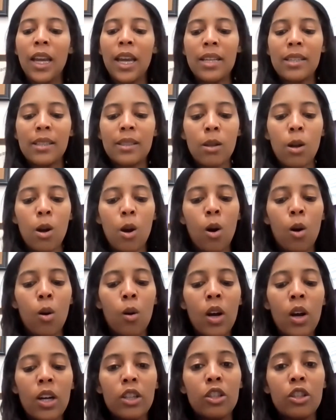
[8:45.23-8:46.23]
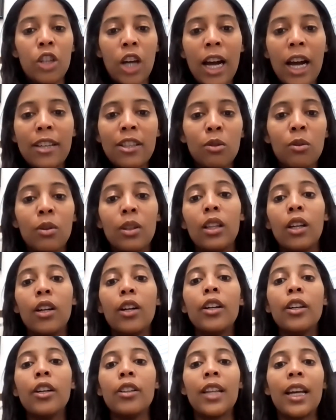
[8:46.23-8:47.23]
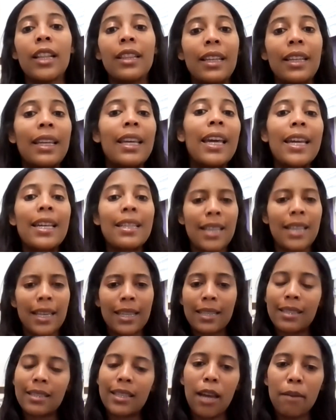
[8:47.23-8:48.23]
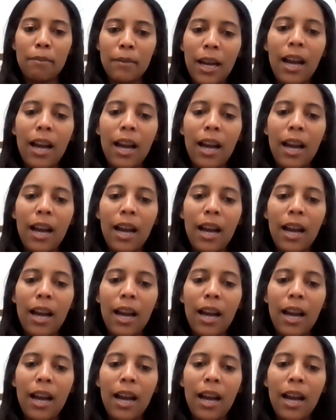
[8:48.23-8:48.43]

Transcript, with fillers: And so Joshua learned that the kings had escaped.